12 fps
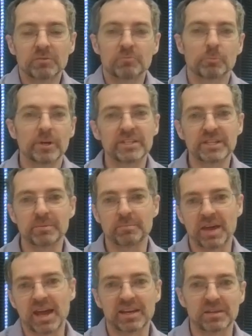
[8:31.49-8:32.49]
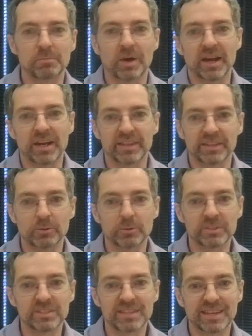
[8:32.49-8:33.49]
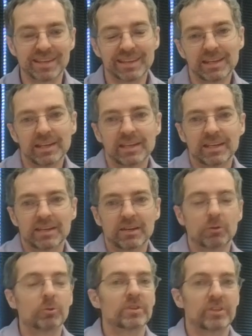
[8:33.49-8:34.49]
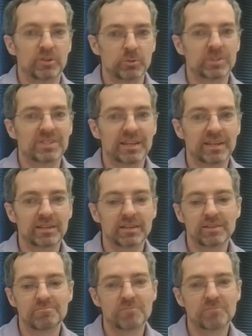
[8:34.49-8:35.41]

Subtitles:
reaching back and buying the oldest thing or the newest thing?